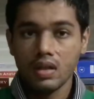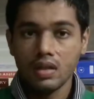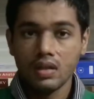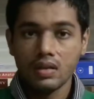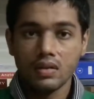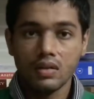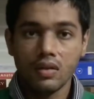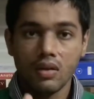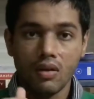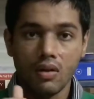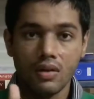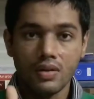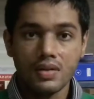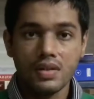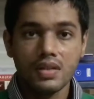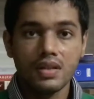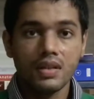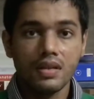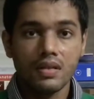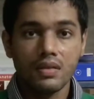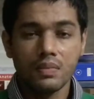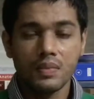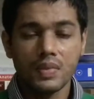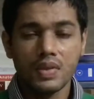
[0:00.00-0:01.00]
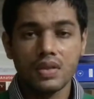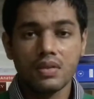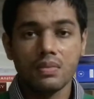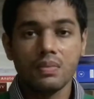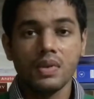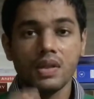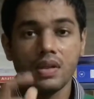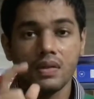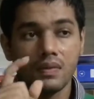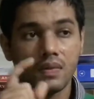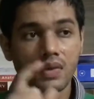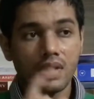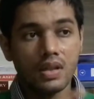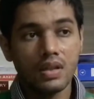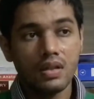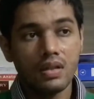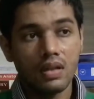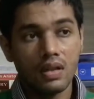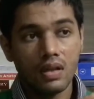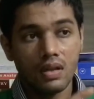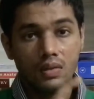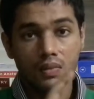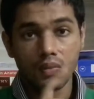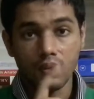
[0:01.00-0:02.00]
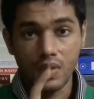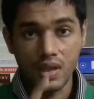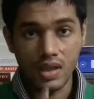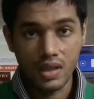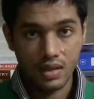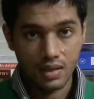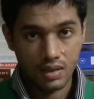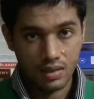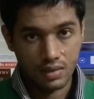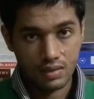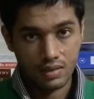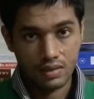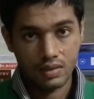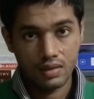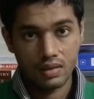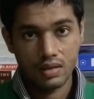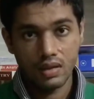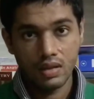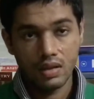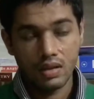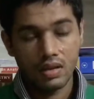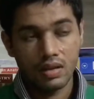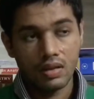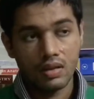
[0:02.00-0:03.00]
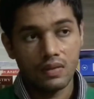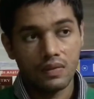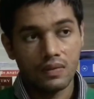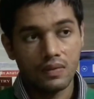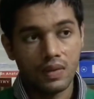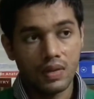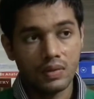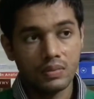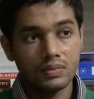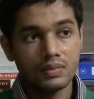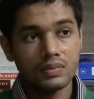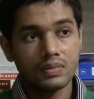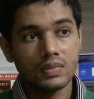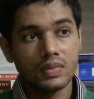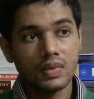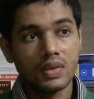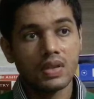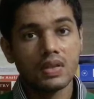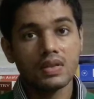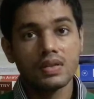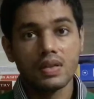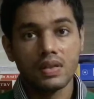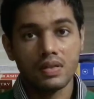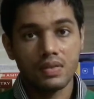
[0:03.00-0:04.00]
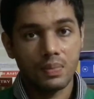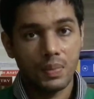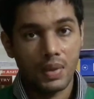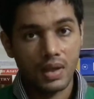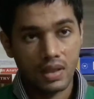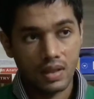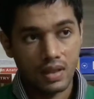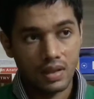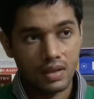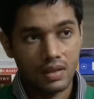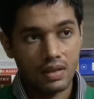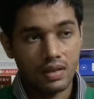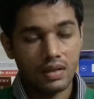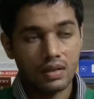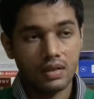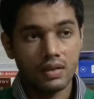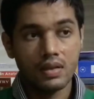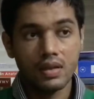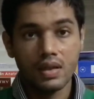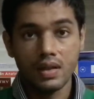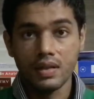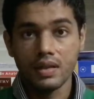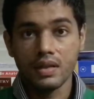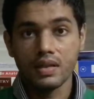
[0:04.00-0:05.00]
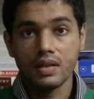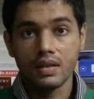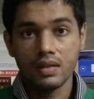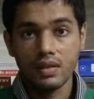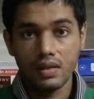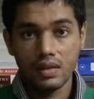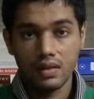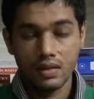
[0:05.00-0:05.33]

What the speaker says: The onset must be within a week from the suspected clinical